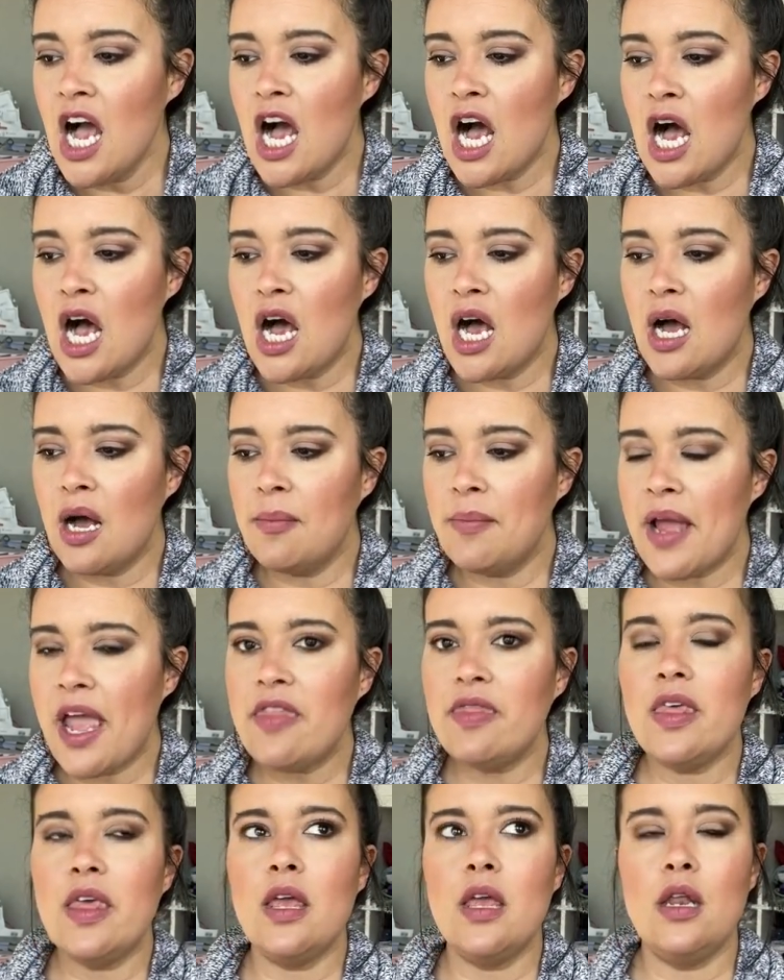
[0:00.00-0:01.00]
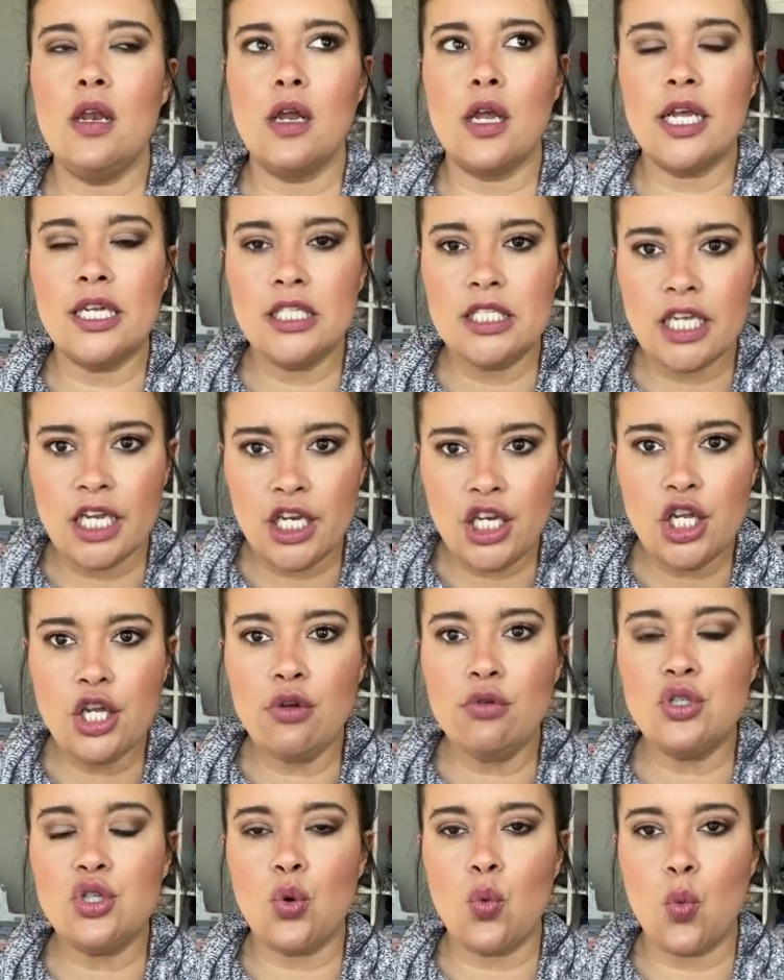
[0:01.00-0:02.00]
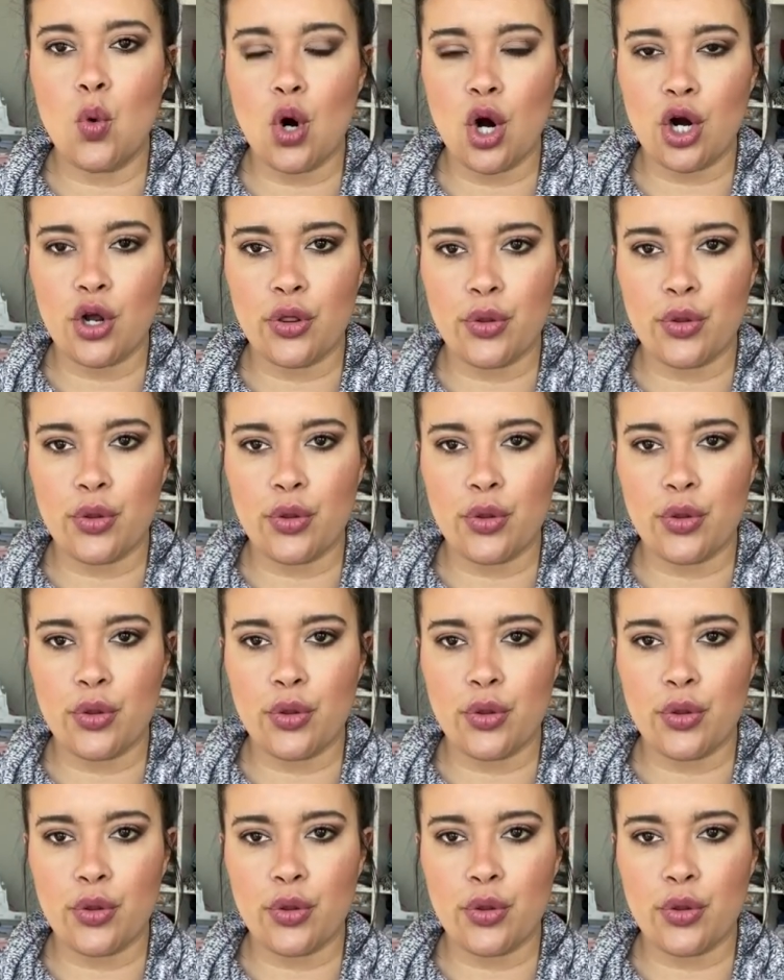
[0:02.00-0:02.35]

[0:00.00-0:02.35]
And then continue to work